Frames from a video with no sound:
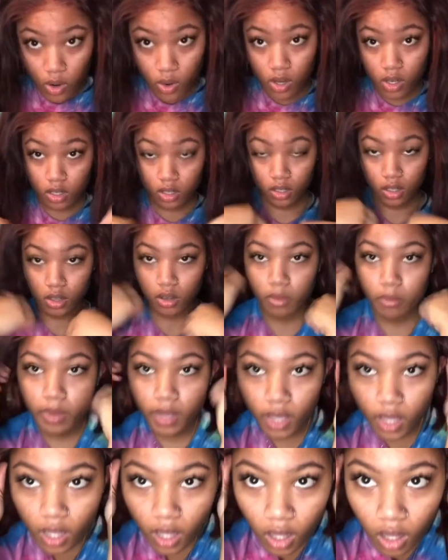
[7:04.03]
a little
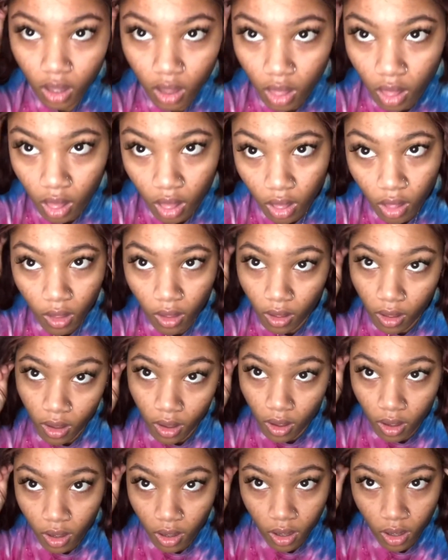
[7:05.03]
bit.
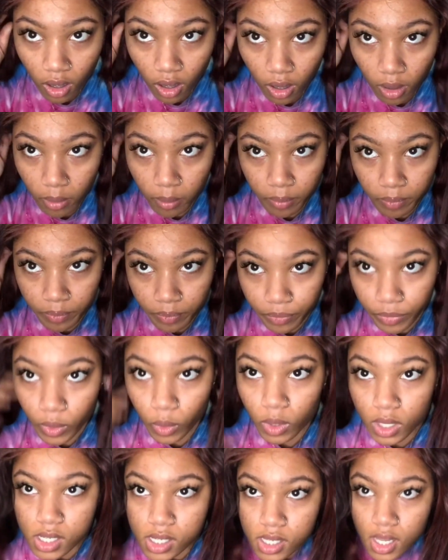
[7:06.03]

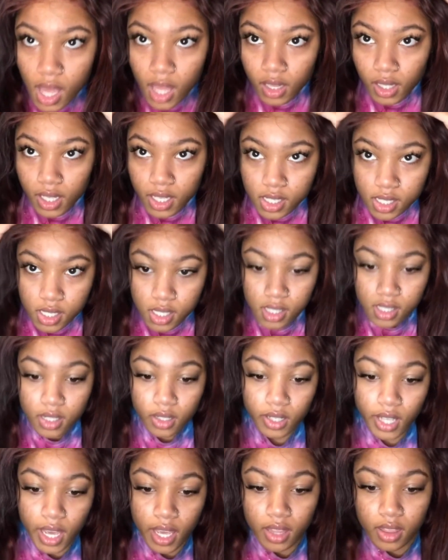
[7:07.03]
Once that lace is
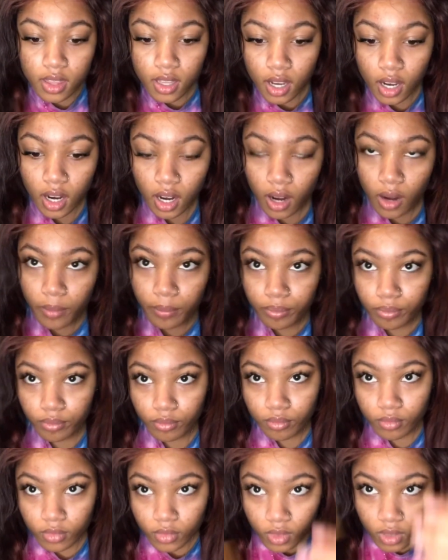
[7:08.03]
laid there,
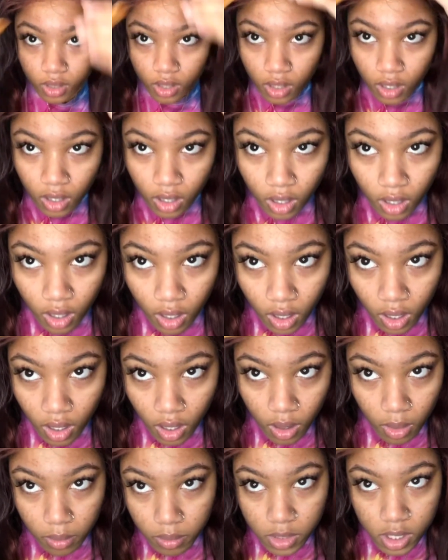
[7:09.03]

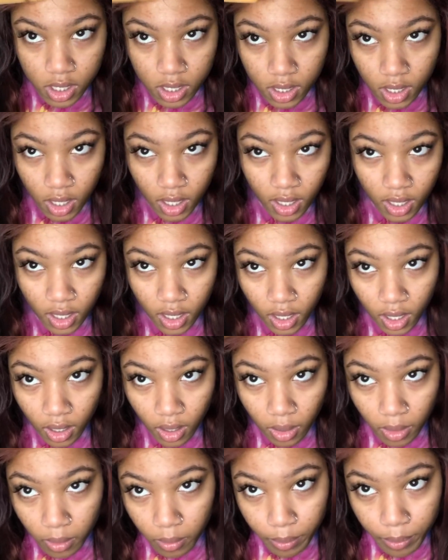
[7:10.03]
I'm just
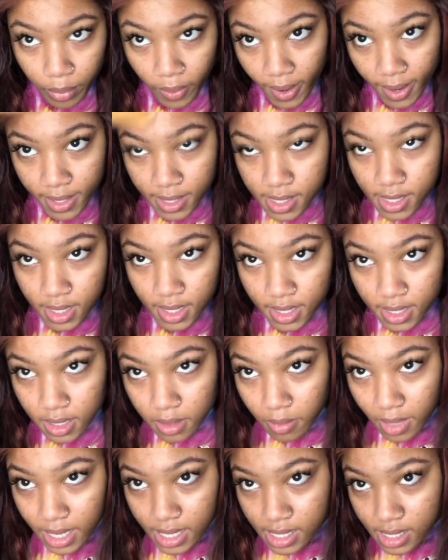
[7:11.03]
gonna press it into
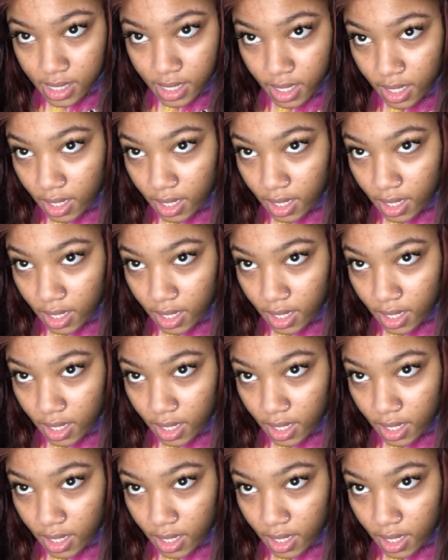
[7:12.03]
my skin a